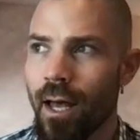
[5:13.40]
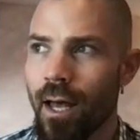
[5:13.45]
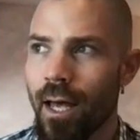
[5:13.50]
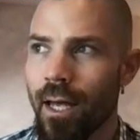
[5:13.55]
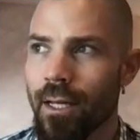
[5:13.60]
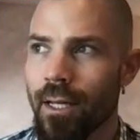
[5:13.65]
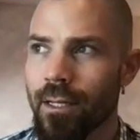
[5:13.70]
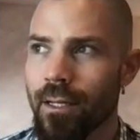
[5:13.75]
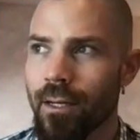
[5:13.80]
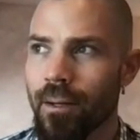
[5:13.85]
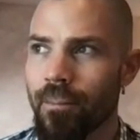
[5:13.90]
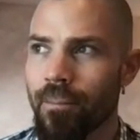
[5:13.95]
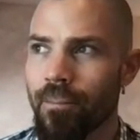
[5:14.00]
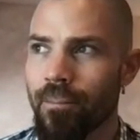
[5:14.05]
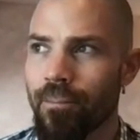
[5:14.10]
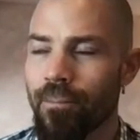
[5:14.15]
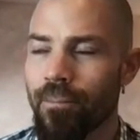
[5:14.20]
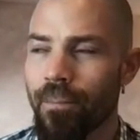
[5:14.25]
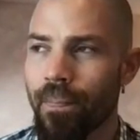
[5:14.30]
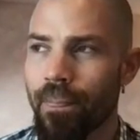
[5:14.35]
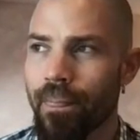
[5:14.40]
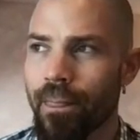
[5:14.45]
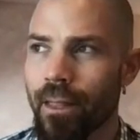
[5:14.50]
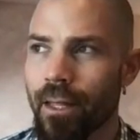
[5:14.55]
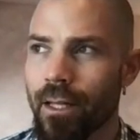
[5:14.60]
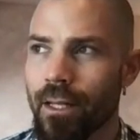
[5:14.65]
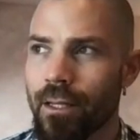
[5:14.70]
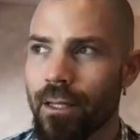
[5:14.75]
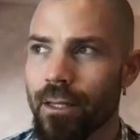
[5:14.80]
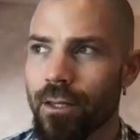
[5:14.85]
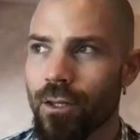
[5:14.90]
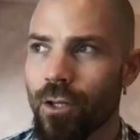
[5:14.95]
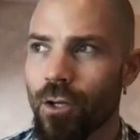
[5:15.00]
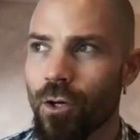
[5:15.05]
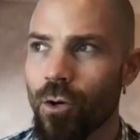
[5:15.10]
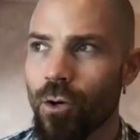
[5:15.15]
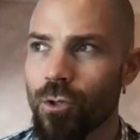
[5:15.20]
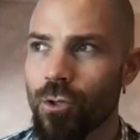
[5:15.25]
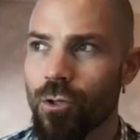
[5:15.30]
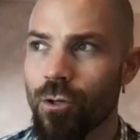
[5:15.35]
and um, the
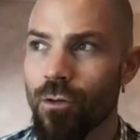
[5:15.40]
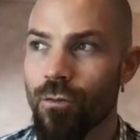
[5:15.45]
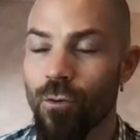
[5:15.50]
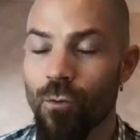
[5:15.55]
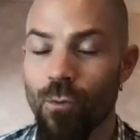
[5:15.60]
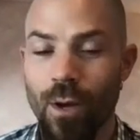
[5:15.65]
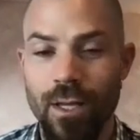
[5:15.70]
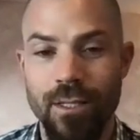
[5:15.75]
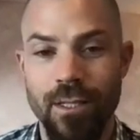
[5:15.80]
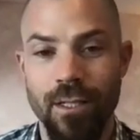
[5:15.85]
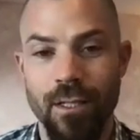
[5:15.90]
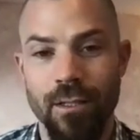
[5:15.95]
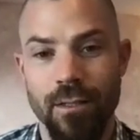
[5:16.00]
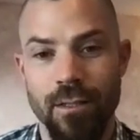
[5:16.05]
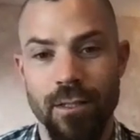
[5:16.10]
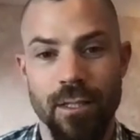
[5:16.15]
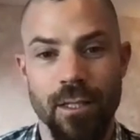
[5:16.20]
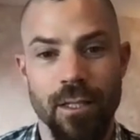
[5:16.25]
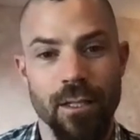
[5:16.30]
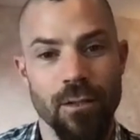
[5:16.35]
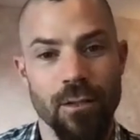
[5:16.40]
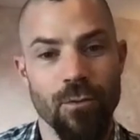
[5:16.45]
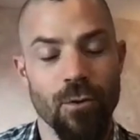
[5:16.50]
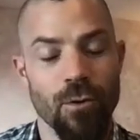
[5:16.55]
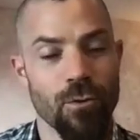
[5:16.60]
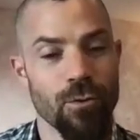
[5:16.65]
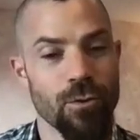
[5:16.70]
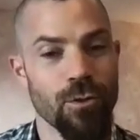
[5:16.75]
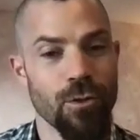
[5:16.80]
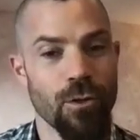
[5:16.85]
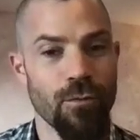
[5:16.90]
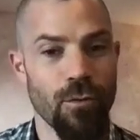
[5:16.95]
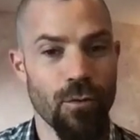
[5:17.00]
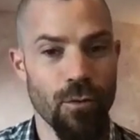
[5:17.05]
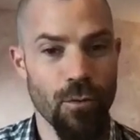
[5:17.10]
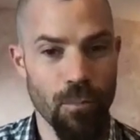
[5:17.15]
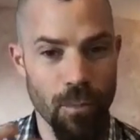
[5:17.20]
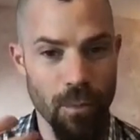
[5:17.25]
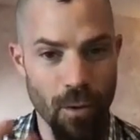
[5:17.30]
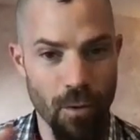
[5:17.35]
notion of a residency, the notion of, a,
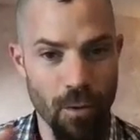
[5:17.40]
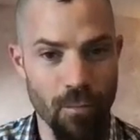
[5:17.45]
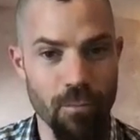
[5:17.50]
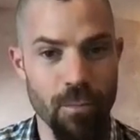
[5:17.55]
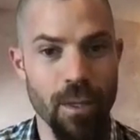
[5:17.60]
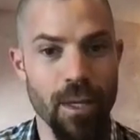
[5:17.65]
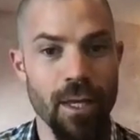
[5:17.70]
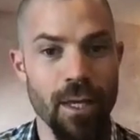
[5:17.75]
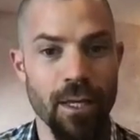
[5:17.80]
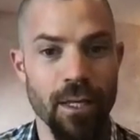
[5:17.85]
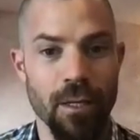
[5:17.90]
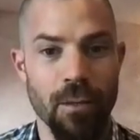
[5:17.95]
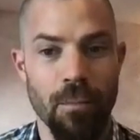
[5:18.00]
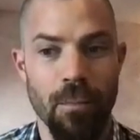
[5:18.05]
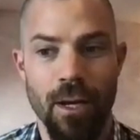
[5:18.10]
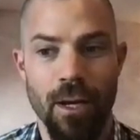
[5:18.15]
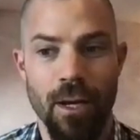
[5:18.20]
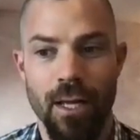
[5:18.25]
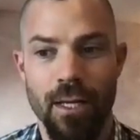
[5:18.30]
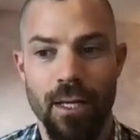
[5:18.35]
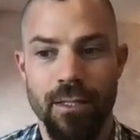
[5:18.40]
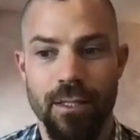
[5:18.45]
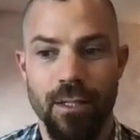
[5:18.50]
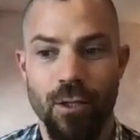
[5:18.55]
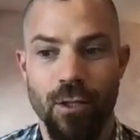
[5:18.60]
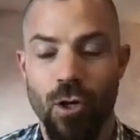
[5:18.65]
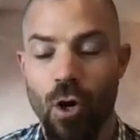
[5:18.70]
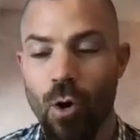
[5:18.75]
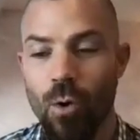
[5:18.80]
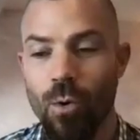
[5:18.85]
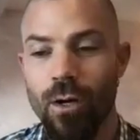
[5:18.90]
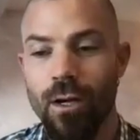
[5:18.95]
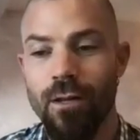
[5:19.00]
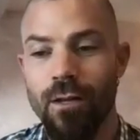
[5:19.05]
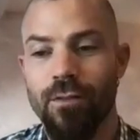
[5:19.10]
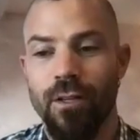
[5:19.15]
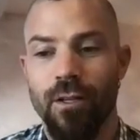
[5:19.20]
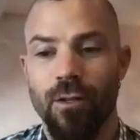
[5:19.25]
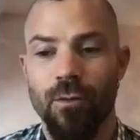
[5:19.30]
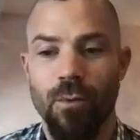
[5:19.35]
of being in a place and co
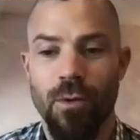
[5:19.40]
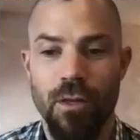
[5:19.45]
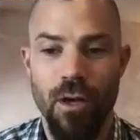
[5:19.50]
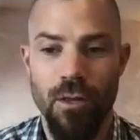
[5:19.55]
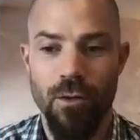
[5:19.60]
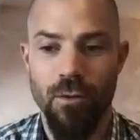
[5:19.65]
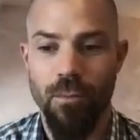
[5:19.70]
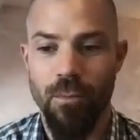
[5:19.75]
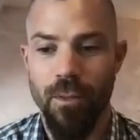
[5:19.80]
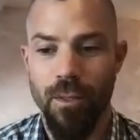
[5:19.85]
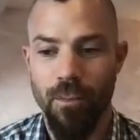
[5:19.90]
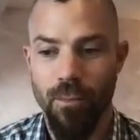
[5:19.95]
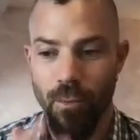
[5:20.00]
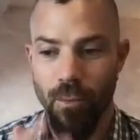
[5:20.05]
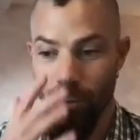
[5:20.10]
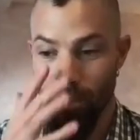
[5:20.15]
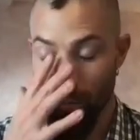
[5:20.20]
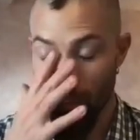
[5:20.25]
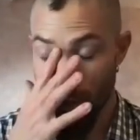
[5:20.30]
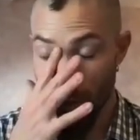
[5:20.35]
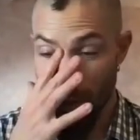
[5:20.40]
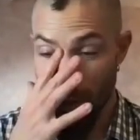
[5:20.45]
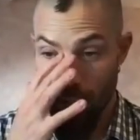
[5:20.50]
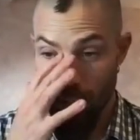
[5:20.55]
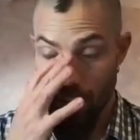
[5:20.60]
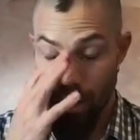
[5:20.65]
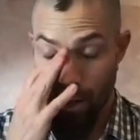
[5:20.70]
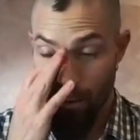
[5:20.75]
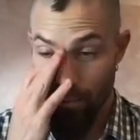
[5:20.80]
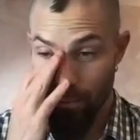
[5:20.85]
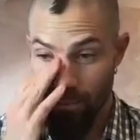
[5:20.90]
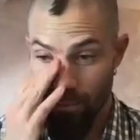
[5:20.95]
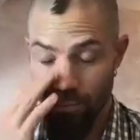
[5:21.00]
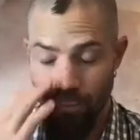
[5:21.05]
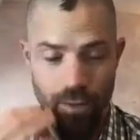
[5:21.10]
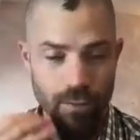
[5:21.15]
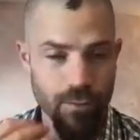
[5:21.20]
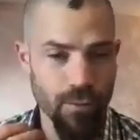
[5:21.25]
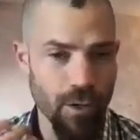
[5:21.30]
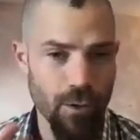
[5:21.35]
living with other people, um,
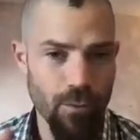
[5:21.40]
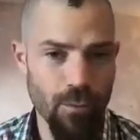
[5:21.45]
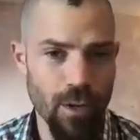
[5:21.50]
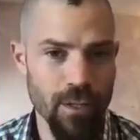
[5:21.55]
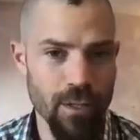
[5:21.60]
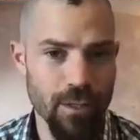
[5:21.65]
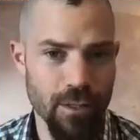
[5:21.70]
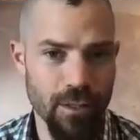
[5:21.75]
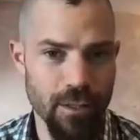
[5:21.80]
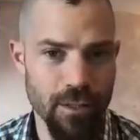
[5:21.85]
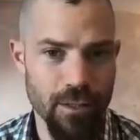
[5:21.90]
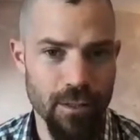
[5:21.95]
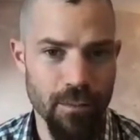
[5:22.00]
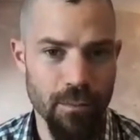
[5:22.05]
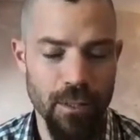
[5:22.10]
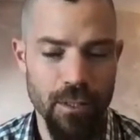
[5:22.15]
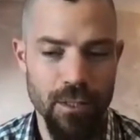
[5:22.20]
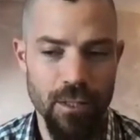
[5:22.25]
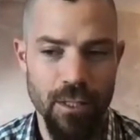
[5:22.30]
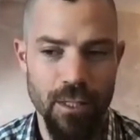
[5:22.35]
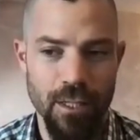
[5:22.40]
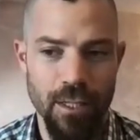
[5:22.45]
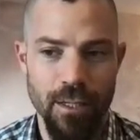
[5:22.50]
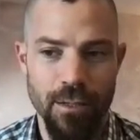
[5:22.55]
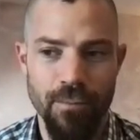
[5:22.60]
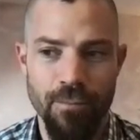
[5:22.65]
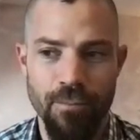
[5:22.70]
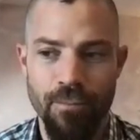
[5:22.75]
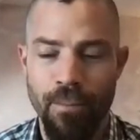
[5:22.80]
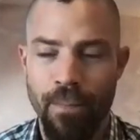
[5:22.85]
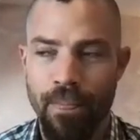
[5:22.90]
felt very resonant immediately.